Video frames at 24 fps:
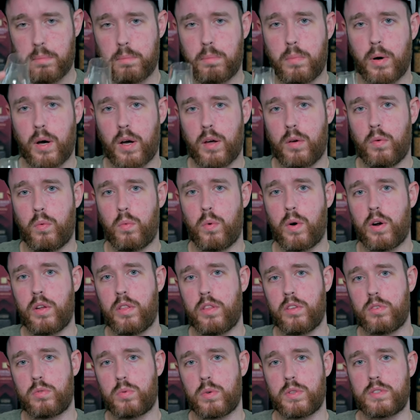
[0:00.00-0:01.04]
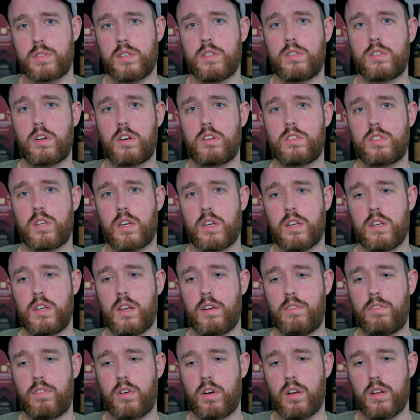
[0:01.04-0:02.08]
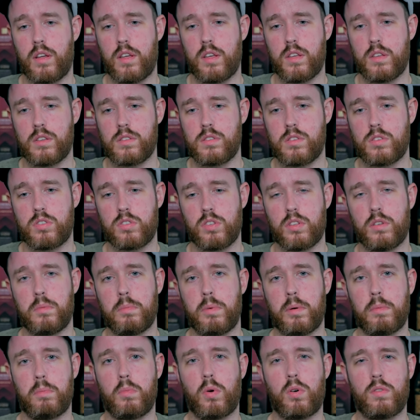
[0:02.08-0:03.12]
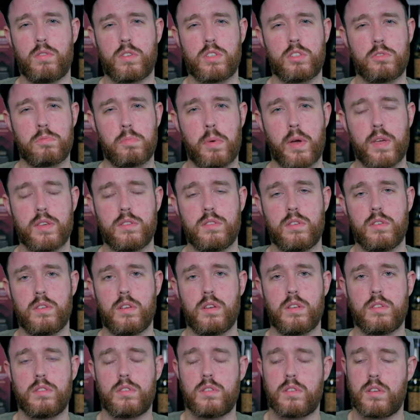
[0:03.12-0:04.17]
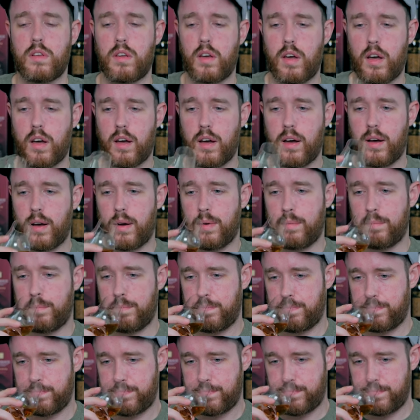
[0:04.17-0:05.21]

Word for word: But where this whiskey starts to get different is there's a little bit more of a spiciness. Um,